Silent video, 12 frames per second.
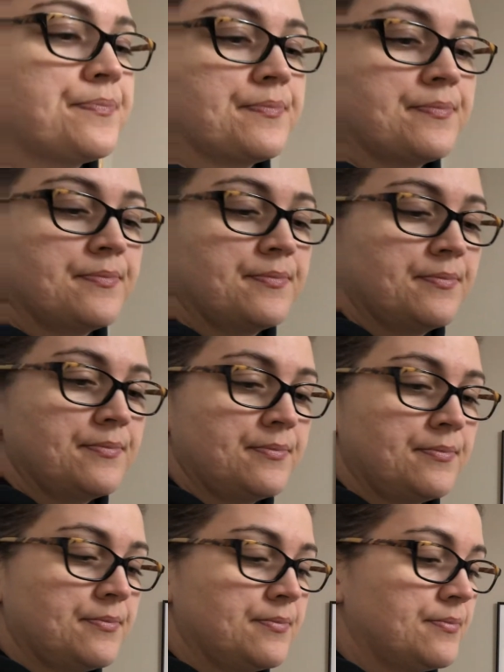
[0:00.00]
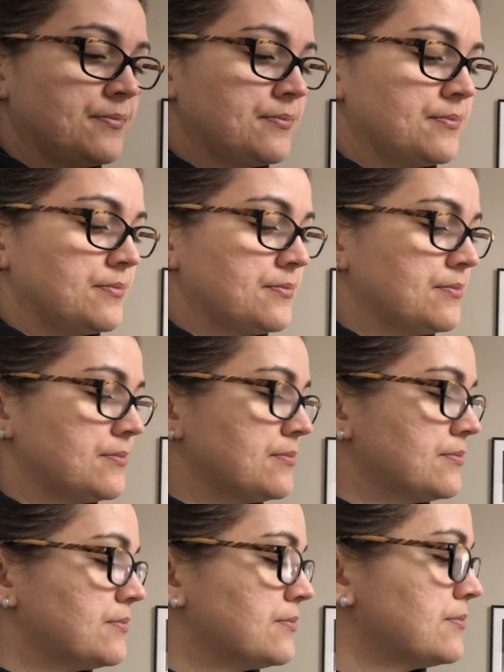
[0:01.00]

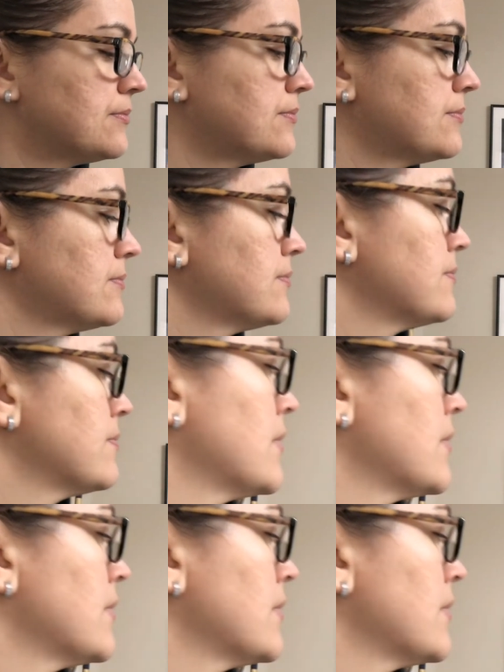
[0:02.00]
[no speech]